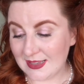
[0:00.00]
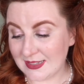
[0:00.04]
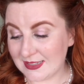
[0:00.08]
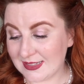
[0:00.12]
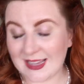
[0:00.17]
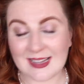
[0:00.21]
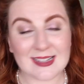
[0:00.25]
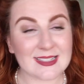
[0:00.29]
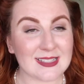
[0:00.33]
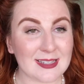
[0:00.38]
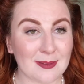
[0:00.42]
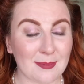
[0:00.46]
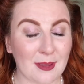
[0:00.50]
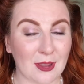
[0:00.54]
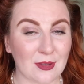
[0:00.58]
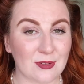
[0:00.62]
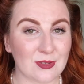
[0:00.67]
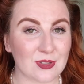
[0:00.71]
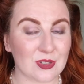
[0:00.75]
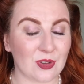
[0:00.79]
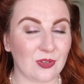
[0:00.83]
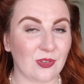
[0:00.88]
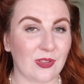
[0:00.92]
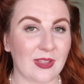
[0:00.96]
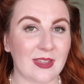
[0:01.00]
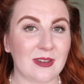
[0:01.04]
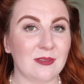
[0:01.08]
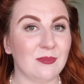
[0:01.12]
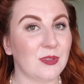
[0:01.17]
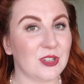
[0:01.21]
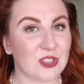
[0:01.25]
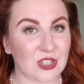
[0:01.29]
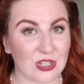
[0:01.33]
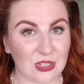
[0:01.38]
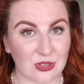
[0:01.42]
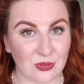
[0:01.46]
£60 all in,
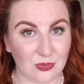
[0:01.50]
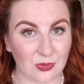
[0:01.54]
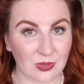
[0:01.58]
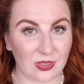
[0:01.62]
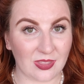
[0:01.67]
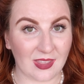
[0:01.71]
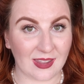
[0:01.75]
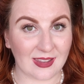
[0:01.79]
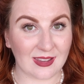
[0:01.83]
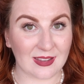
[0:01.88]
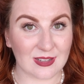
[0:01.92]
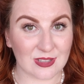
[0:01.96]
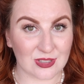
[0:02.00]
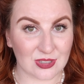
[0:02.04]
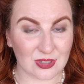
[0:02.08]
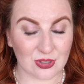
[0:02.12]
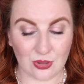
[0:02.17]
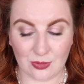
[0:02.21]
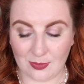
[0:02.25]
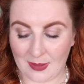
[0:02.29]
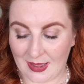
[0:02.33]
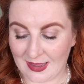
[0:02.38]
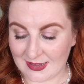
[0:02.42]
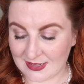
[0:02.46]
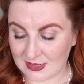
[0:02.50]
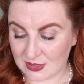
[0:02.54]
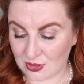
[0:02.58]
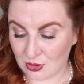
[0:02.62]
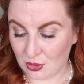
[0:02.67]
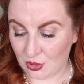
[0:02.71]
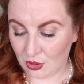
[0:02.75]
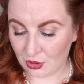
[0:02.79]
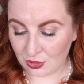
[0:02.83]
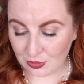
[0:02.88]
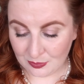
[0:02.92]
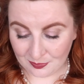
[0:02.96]
which I don't think is too bad at
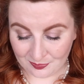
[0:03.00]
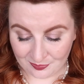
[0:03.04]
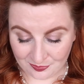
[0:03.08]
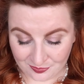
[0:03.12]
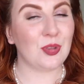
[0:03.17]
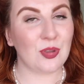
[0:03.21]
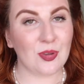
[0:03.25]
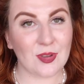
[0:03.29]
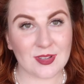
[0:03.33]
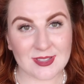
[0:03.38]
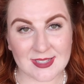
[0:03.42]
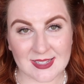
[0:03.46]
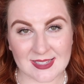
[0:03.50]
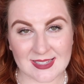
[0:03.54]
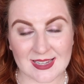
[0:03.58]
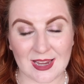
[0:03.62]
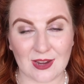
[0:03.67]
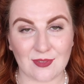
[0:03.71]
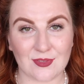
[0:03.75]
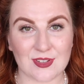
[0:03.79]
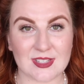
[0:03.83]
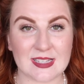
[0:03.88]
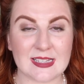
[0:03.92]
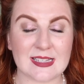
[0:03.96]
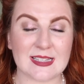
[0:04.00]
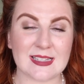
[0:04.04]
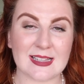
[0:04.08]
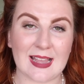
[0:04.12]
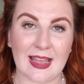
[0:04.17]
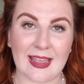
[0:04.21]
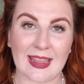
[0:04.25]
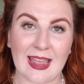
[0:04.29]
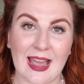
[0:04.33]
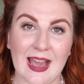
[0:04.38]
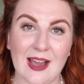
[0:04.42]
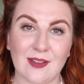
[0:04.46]
all. Beauty services,
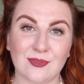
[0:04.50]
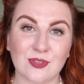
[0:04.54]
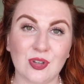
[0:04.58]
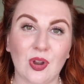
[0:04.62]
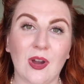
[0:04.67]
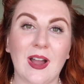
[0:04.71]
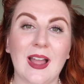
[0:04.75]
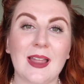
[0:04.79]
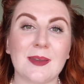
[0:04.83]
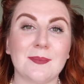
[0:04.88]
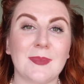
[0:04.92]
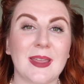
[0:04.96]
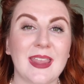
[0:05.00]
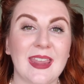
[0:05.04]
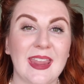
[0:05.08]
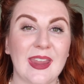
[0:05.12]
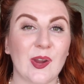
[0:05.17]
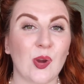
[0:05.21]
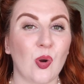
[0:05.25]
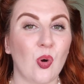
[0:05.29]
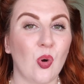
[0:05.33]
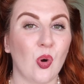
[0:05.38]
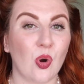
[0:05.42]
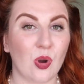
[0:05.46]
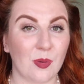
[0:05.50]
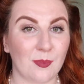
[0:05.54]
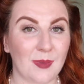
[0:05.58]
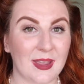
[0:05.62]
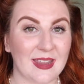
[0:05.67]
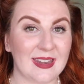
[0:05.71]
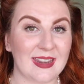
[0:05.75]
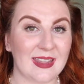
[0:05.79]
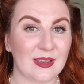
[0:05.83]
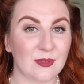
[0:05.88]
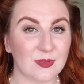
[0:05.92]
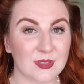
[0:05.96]
I have not had my hair or
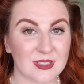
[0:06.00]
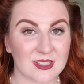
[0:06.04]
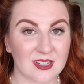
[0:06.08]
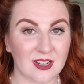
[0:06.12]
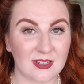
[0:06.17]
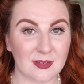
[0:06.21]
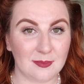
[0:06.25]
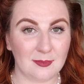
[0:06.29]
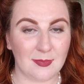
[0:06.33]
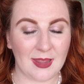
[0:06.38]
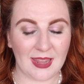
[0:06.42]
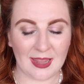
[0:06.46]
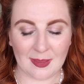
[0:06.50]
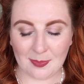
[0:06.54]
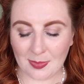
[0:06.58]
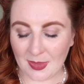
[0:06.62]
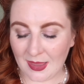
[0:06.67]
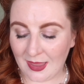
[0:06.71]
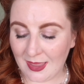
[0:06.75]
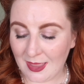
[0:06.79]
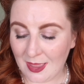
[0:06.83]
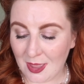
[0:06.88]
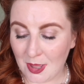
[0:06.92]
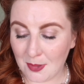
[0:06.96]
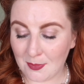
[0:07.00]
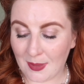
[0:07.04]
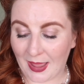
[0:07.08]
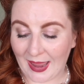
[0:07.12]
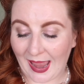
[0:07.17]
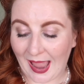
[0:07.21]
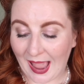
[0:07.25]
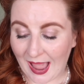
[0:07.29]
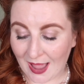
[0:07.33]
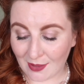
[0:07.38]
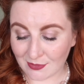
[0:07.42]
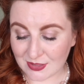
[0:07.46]
my nails done in May, but I
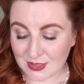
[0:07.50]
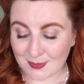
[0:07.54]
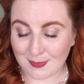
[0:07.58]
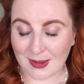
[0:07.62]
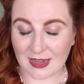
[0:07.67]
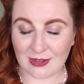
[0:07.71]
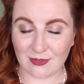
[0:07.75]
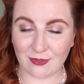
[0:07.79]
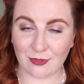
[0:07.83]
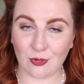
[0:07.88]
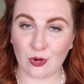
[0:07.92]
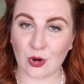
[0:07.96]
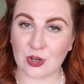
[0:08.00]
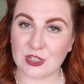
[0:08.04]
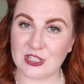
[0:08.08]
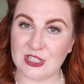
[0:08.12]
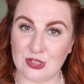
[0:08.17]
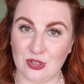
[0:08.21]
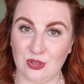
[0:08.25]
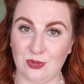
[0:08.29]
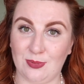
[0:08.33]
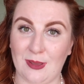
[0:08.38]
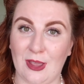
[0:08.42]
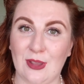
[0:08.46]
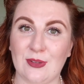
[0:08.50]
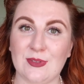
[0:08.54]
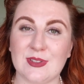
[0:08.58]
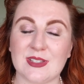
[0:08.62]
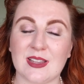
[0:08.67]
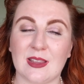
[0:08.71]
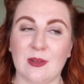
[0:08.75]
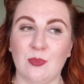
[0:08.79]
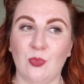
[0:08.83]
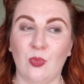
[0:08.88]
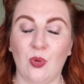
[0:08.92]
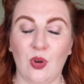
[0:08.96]
have spent £42,
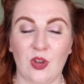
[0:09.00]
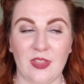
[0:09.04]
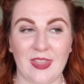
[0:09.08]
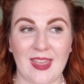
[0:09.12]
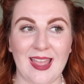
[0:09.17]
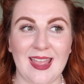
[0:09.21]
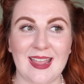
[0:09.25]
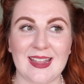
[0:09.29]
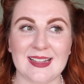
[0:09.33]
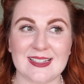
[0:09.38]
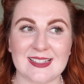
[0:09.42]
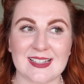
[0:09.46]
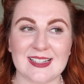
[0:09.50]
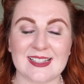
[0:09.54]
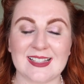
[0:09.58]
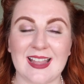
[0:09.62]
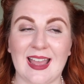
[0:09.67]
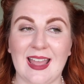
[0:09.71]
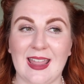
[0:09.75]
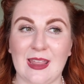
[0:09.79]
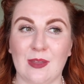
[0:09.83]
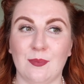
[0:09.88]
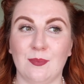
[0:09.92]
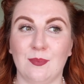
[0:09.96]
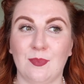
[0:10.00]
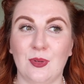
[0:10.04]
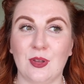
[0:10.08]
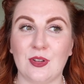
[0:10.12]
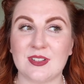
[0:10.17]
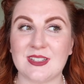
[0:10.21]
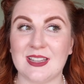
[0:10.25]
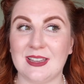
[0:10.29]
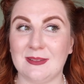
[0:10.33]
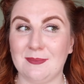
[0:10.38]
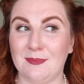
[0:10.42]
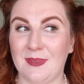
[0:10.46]
and what that is that I have
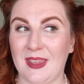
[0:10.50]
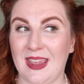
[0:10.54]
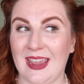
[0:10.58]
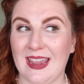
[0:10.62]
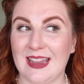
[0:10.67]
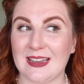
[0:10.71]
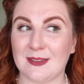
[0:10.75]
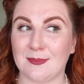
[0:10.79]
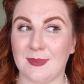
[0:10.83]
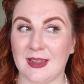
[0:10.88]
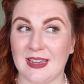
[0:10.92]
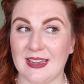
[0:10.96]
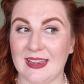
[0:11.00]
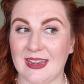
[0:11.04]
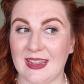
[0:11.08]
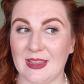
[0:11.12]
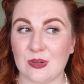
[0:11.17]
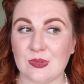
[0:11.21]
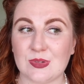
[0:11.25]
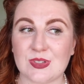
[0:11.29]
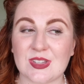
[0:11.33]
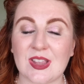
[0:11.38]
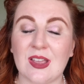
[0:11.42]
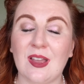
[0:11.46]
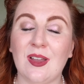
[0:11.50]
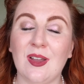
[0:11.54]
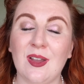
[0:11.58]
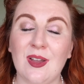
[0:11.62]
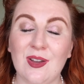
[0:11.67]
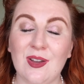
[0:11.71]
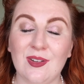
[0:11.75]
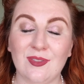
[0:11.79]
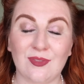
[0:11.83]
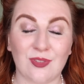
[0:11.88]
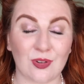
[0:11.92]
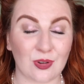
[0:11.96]
booked and paid my nails
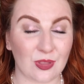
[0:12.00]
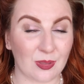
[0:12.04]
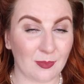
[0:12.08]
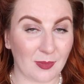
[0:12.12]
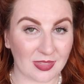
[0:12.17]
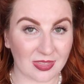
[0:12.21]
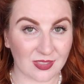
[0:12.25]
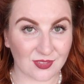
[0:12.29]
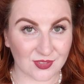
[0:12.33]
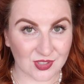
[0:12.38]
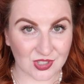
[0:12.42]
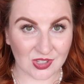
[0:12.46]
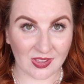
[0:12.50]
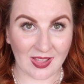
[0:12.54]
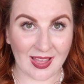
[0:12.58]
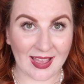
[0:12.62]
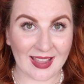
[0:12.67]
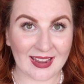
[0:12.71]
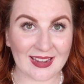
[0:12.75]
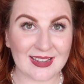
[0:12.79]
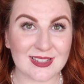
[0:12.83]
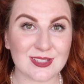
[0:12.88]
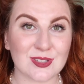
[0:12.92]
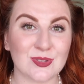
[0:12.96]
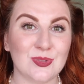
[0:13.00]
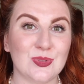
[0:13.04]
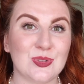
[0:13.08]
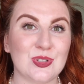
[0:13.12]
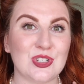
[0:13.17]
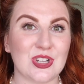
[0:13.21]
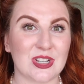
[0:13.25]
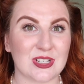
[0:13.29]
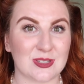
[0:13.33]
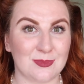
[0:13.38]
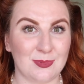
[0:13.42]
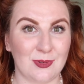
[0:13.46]
for the month of July. So
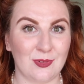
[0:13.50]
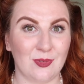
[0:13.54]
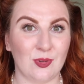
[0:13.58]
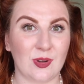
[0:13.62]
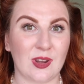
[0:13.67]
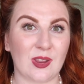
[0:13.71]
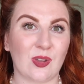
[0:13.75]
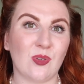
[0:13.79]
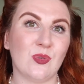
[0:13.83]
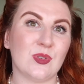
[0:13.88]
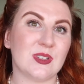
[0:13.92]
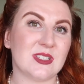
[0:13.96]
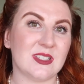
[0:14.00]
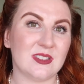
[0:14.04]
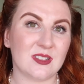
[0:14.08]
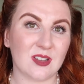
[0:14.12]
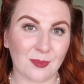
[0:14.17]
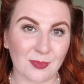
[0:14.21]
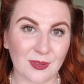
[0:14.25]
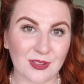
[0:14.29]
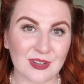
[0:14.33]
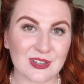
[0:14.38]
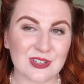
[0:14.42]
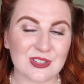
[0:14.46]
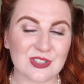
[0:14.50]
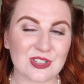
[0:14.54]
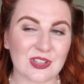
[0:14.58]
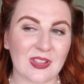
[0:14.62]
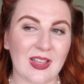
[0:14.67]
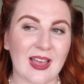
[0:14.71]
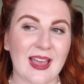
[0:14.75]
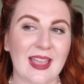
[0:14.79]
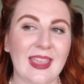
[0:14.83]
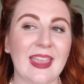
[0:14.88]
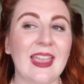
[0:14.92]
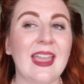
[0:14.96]
just before I go to Dublin in
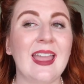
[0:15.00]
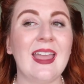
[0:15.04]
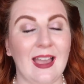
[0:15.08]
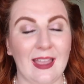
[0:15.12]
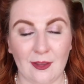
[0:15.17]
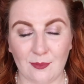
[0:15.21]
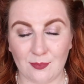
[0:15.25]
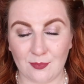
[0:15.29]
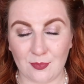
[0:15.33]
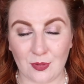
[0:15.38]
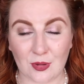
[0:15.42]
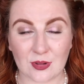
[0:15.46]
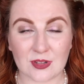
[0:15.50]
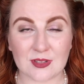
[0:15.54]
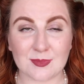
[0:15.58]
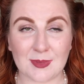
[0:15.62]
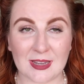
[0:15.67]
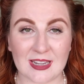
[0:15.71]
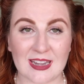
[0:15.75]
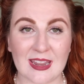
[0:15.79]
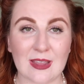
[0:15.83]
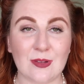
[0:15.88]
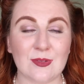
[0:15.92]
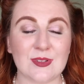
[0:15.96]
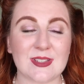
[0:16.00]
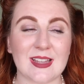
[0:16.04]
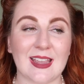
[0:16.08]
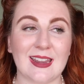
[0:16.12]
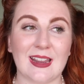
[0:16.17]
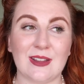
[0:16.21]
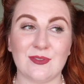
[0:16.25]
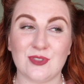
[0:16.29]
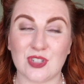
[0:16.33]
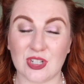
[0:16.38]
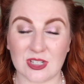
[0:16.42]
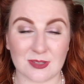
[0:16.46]
July, I booked my nails
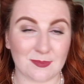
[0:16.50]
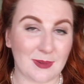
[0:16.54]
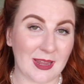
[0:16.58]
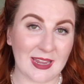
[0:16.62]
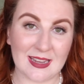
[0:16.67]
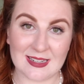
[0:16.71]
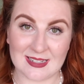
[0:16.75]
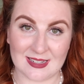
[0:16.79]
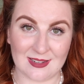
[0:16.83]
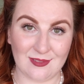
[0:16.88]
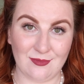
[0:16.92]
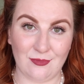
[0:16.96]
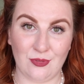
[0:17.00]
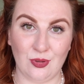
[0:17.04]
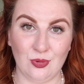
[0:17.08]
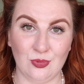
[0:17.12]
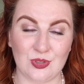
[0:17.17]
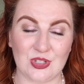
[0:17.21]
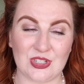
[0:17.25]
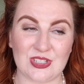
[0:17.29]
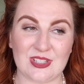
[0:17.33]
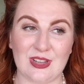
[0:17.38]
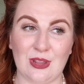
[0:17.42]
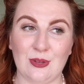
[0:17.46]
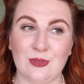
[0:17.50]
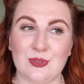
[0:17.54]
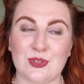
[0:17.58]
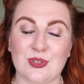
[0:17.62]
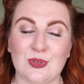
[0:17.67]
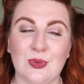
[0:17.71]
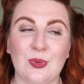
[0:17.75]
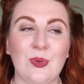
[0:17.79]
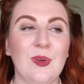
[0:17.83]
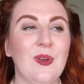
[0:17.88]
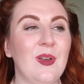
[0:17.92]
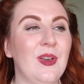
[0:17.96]
and I just paid it in full just now.
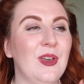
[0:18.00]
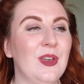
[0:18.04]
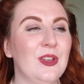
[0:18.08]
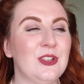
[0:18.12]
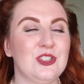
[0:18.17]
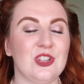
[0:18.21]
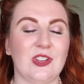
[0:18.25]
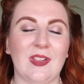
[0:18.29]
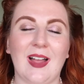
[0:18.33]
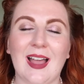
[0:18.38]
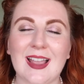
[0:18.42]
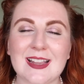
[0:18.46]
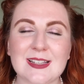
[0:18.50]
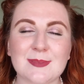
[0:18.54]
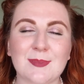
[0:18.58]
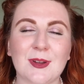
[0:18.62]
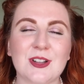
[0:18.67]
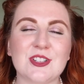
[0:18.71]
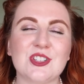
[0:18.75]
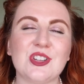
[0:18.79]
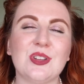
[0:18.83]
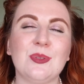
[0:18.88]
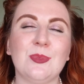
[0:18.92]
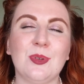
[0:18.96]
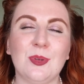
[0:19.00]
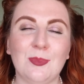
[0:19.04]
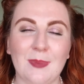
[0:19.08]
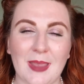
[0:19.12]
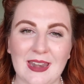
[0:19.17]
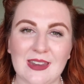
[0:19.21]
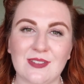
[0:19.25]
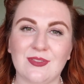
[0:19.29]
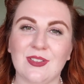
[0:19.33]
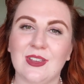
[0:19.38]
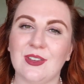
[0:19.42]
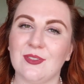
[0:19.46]
So July's budget will
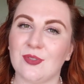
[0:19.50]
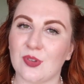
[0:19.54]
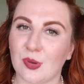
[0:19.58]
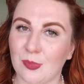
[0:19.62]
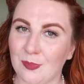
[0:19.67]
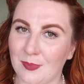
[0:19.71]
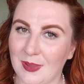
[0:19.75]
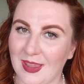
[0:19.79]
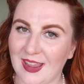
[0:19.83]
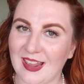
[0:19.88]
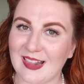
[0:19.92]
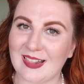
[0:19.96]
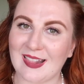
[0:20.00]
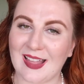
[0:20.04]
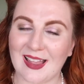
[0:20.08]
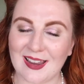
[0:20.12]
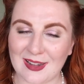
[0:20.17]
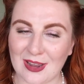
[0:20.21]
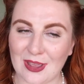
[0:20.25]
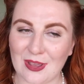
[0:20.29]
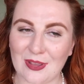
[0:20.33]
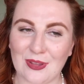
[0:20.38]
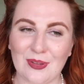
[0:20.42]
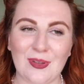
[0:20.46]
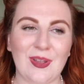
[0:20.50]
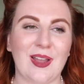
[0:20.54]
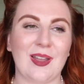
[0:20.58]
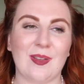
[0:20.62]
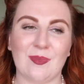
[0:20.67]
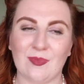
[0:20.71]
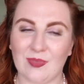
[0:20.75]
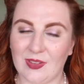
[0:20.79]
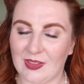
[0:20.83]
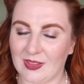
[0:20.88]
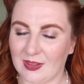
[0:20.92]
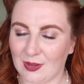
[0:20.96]
benefit from paying that now.
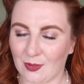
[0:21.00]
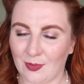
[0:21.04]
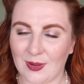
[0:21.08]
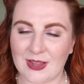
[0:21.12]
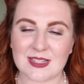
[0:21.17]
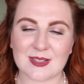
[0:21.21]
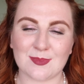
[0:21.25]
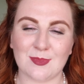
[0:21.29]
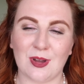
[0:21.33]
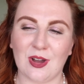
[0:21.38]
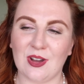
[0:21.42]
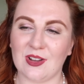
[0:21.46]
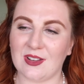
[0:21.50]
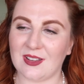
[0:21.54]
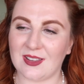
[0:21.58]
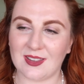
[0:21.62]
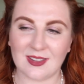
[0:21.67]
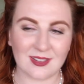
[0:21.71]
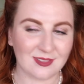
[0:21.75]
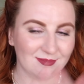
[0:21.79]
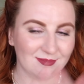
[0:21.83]
I'm feeling quite smug,